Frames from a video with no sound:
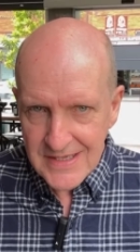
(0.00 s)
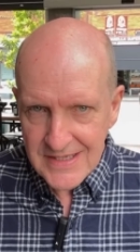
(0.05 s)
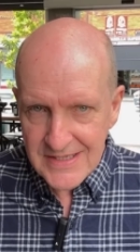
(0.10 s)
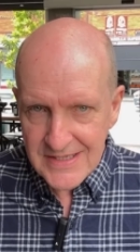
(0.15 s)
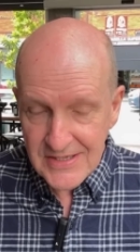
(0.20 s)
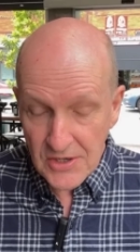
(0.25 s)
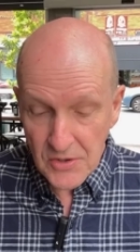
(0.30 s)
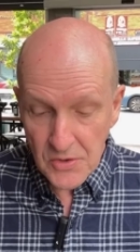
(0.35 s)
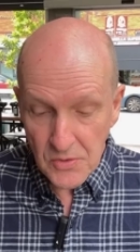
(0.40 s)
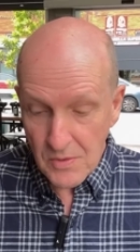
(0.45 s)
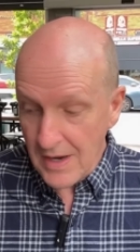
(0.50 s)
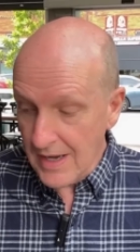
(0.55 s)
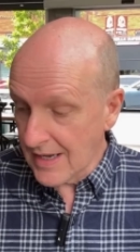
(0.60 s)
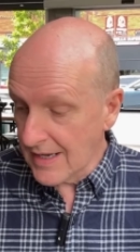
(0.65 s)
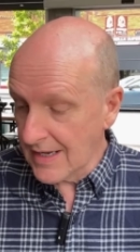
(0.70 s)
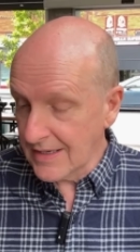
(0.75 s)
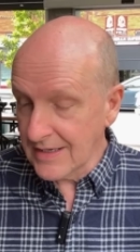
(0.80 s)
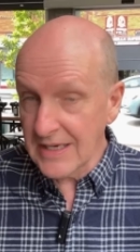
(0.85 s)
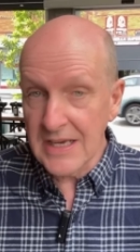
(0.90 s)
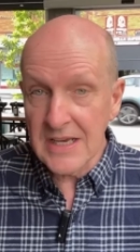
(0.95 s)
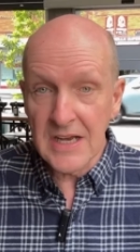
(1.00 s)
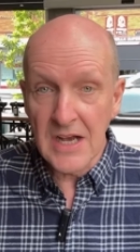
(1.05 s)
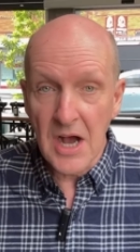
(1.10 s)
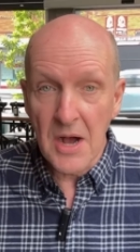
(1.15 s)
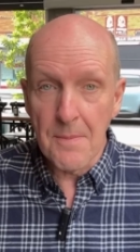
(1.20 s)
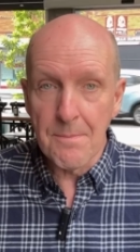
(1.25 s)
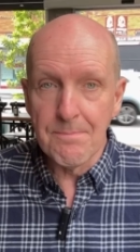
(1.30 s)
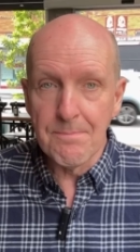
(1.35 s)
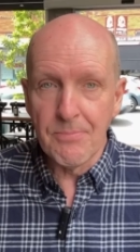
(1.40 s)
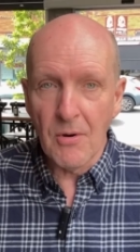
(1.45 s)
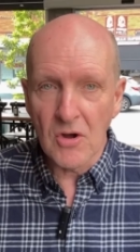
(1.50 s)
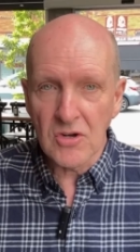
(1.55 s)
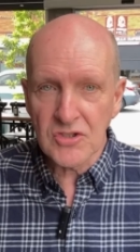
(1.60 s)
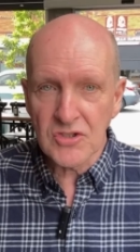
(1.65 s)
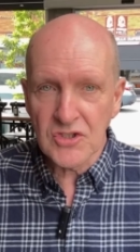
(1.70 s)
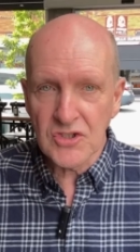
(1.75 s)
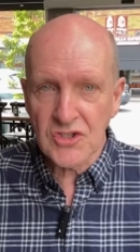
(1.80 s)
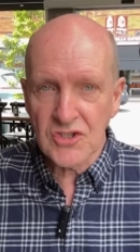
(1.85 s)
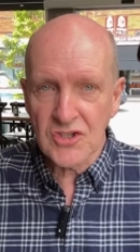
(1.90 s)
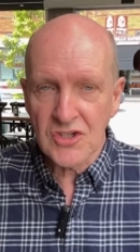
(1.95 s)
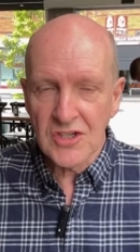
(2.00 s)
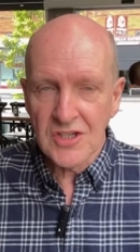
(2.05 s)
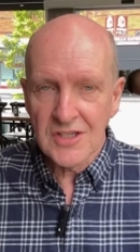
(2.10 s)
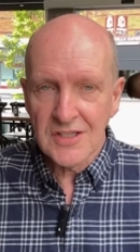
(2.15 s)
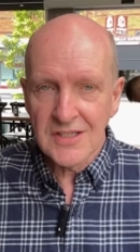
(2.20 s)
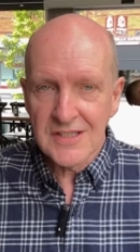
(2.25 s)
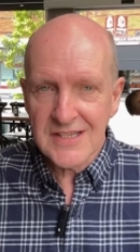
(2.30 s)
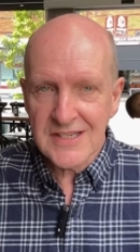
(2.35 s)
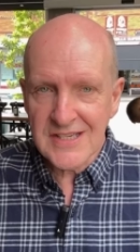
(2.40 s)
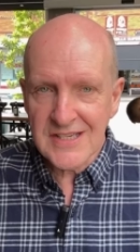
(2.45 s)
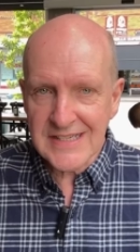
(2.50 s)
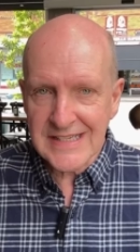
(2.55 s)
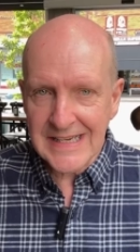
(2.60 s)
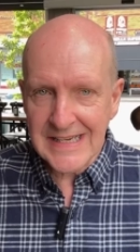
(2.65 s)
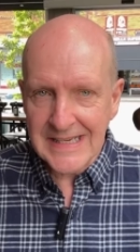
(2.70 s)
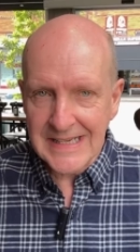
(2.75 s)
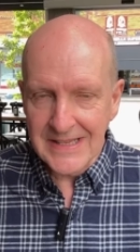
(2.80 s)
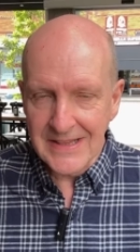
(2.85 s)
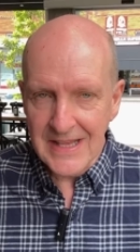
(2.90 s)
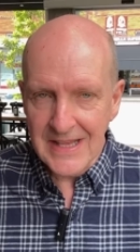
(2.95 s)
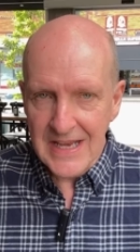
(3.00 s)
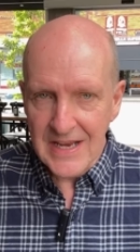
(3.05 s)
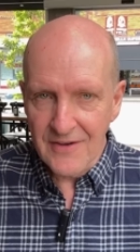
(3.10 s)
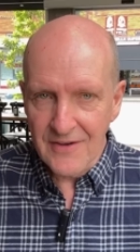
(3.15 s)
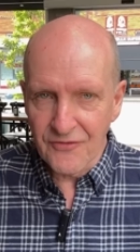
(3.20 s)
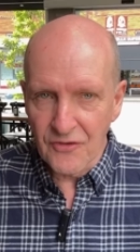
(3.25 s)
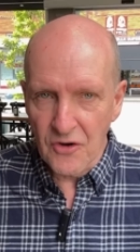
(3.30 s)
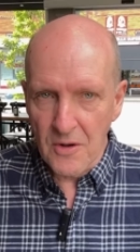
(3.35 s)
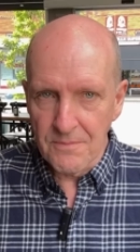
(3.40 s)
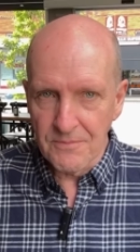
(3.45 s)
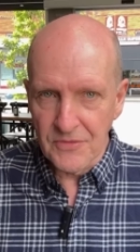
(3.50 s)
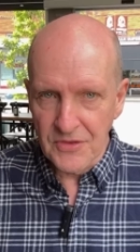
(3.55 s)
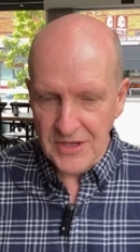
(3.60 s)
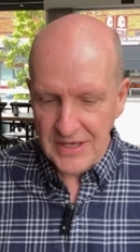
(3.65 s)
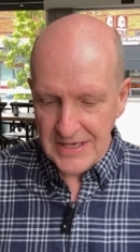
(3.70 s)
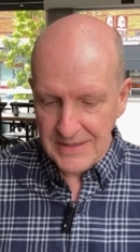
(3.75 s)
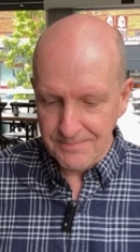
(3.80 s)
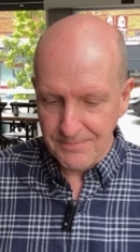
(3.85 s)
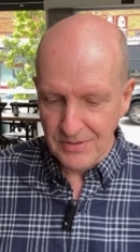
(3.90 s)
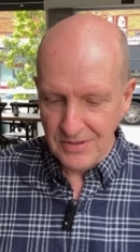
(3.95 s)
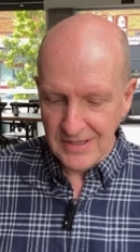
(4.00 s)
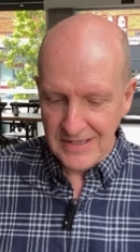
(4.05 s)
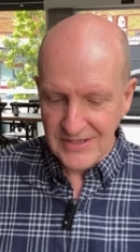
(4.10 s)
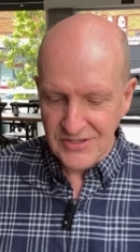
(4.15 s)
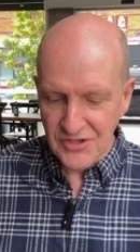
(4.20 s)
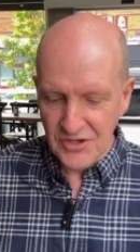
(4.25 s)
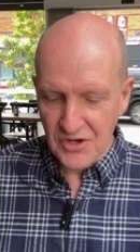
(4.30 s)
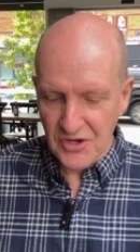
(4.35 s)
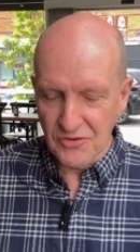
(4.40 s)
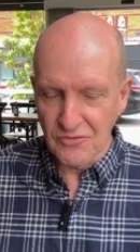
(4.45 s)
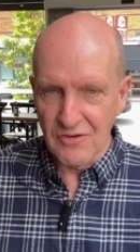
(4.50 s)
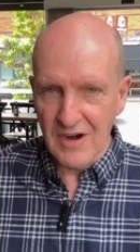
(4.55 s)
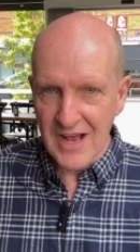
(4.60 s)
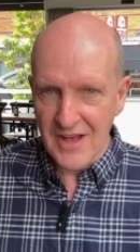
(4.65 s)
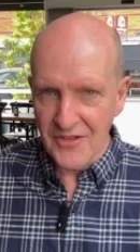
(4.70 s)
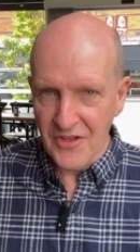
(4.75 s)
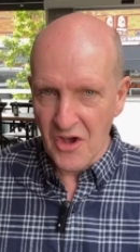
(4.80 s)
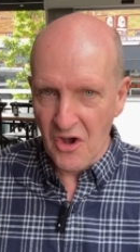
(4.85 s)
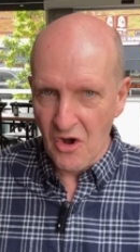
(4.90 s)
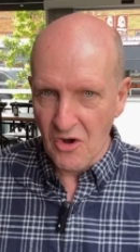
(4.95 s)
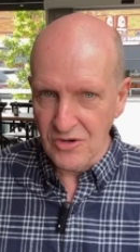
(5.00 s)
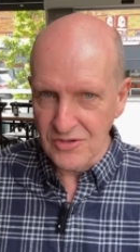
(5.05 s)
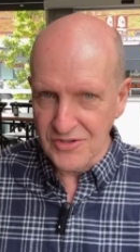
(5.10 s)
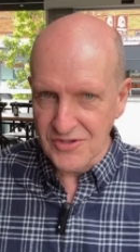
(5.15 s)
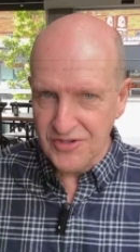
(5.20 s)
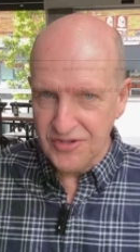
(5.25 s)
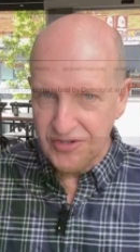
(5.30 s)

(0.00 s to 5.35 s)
So, yeah, a botched sting there from the police, a rather odd